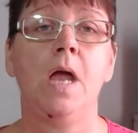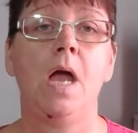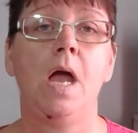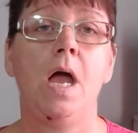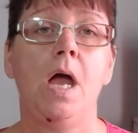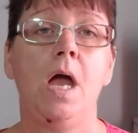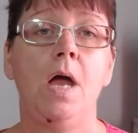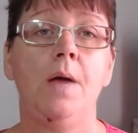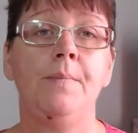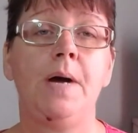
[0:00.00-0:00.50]

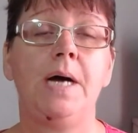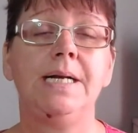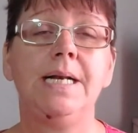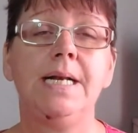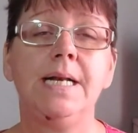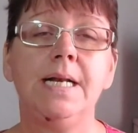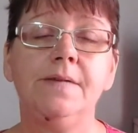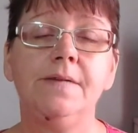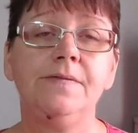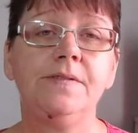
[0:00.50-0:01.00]
I'd
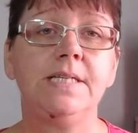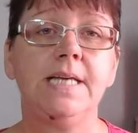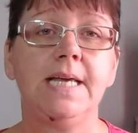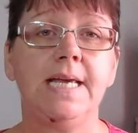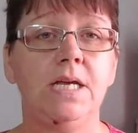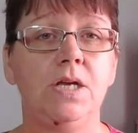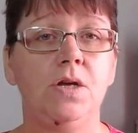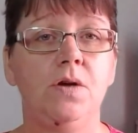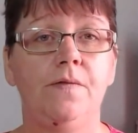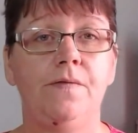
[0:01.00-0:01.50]
love to
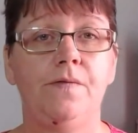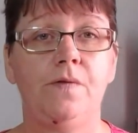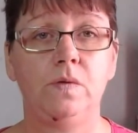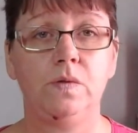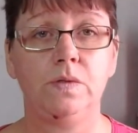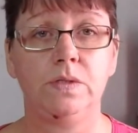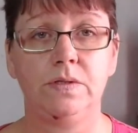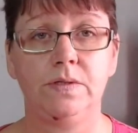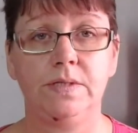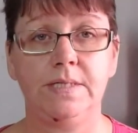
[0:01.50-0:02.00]
hear your
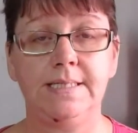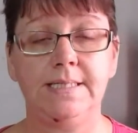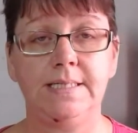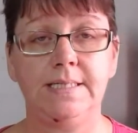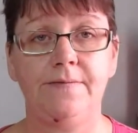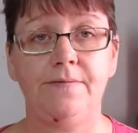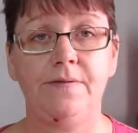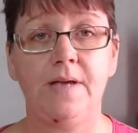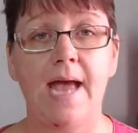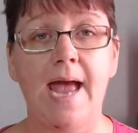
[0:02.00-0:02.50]
thoughts on this.
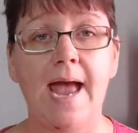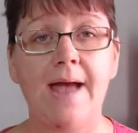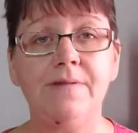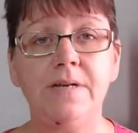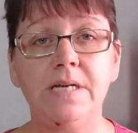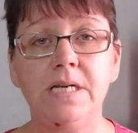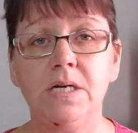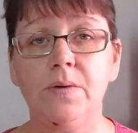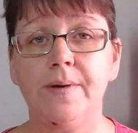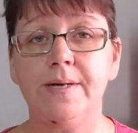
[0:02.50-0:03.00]
If you have
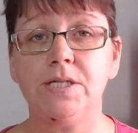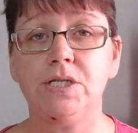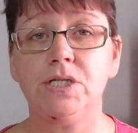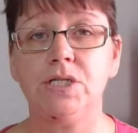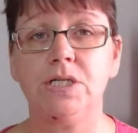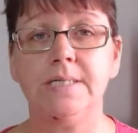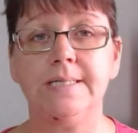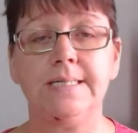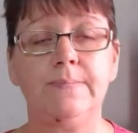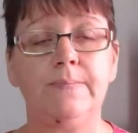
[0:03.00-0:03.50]
any
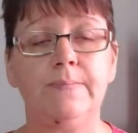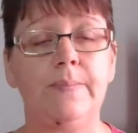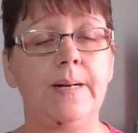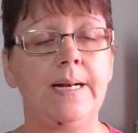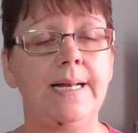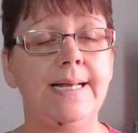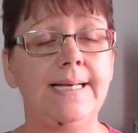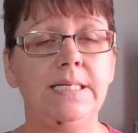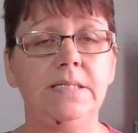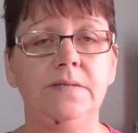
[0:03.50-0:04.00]
questions,
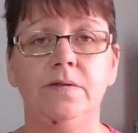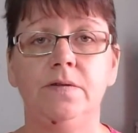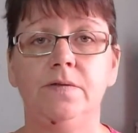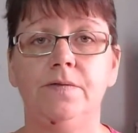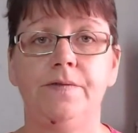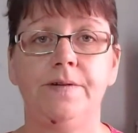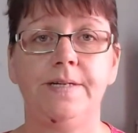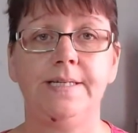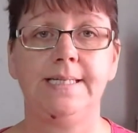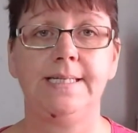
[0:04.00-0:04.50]
please feel
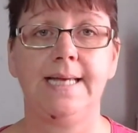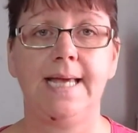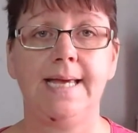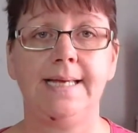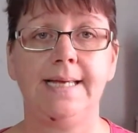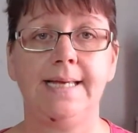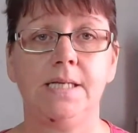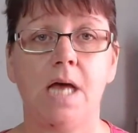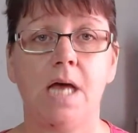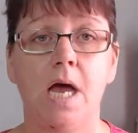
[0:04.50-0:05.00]
free to get
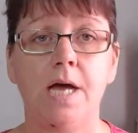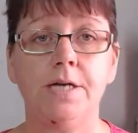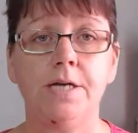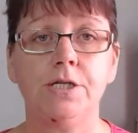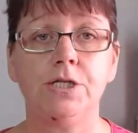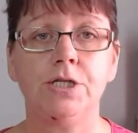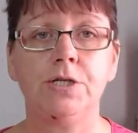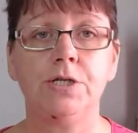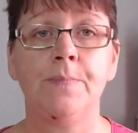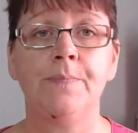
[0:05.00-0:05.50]
in
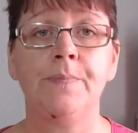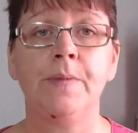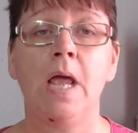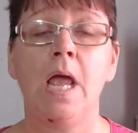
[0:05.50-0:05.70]
touch.